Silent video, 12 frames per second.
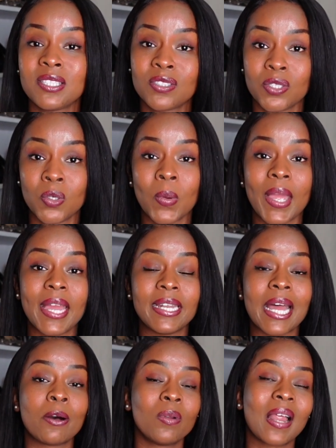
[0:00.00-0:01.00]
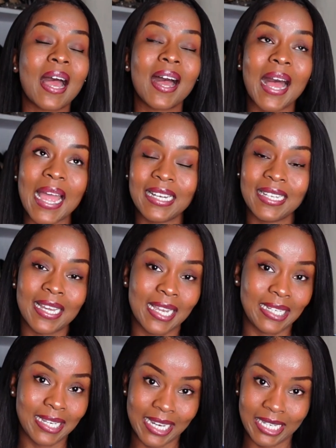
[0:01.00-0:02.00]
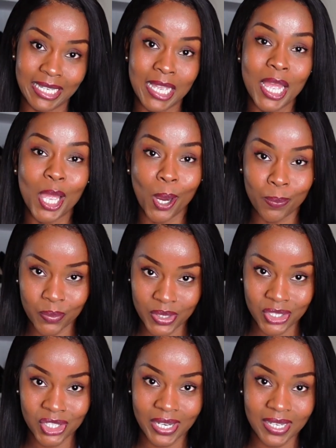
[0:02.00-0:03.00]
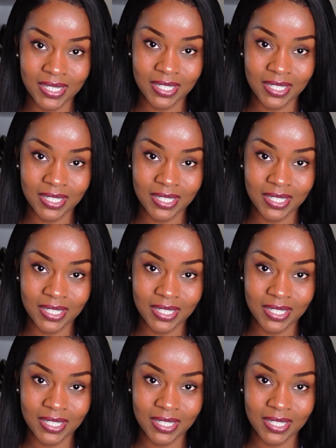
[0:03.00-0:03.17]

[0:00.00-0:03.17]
do, and I will highly appreciate